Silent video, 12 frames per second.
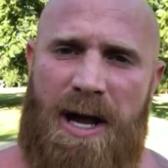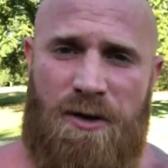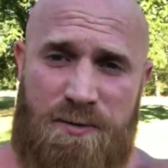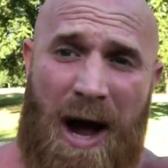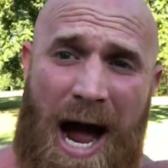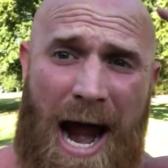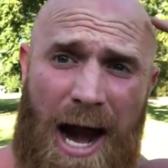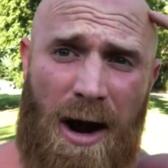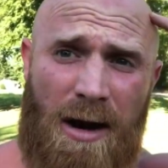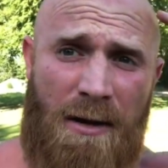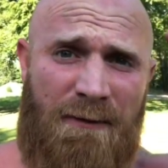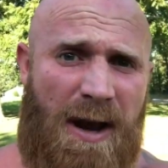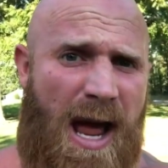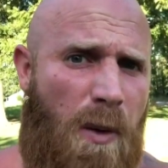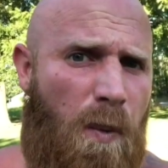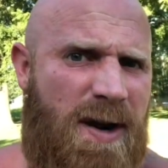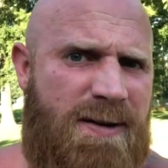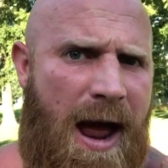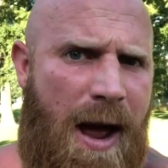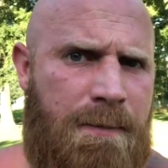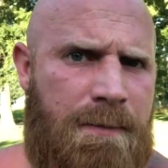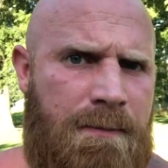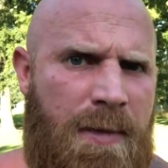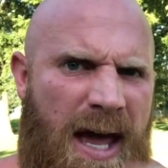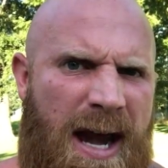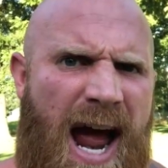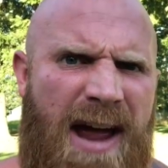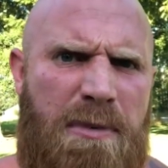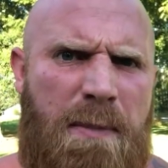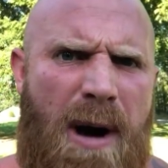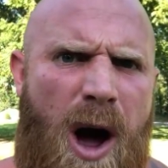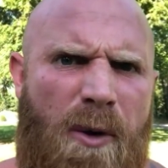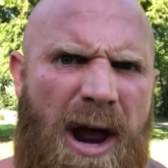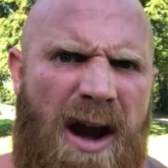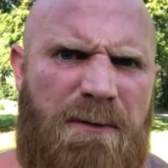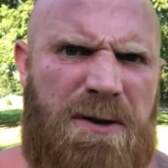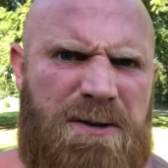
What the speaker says: because my hair fell out one time, and I have been bald ever